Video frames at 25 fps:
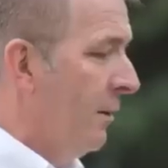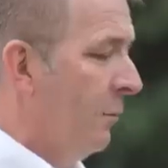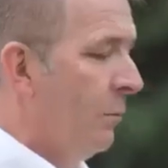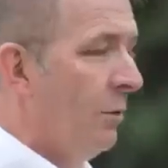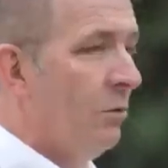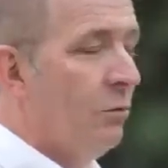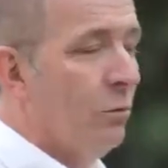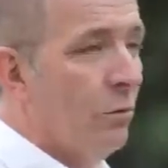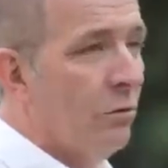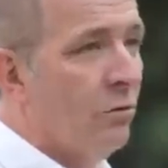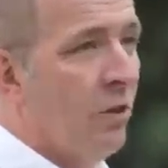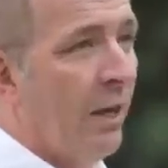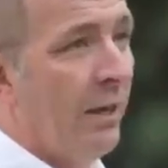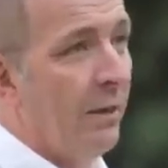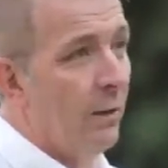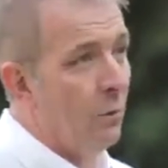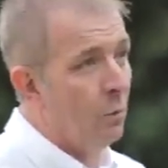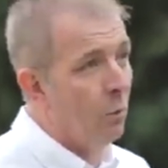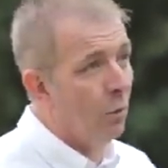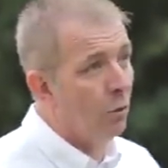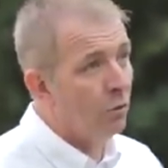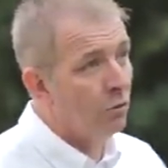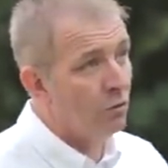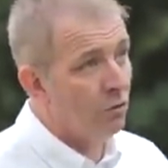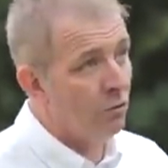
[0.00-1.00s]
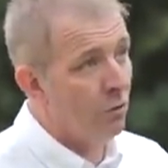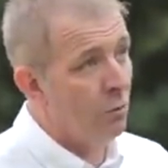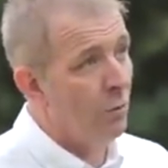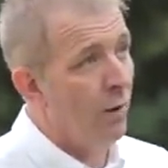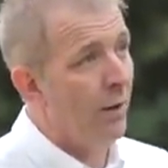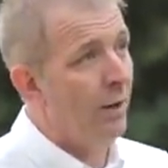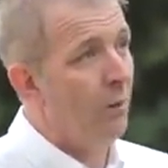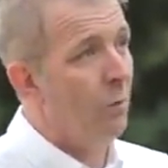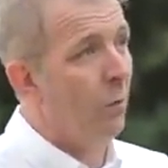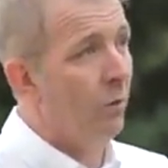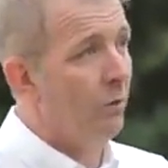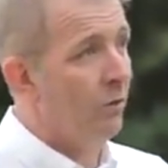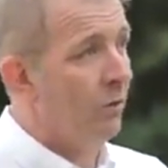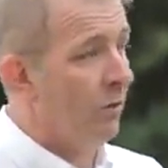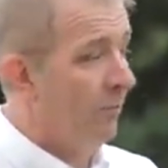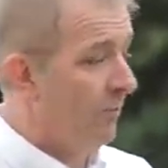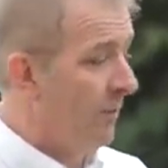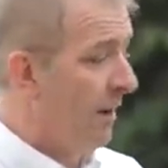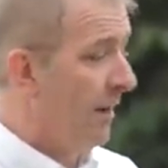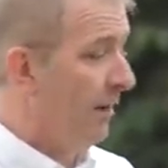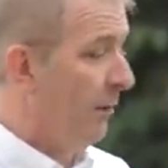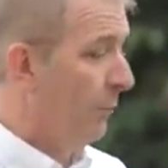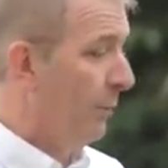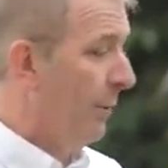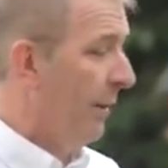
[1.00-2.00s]
which will take the water away once the
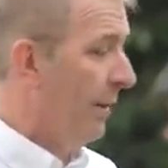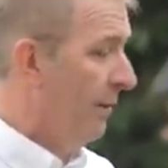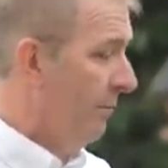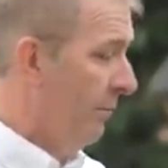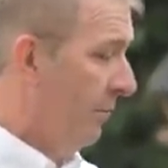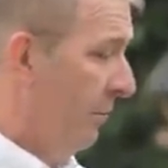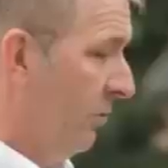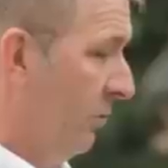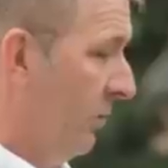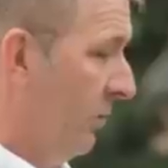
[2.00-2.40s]
final paving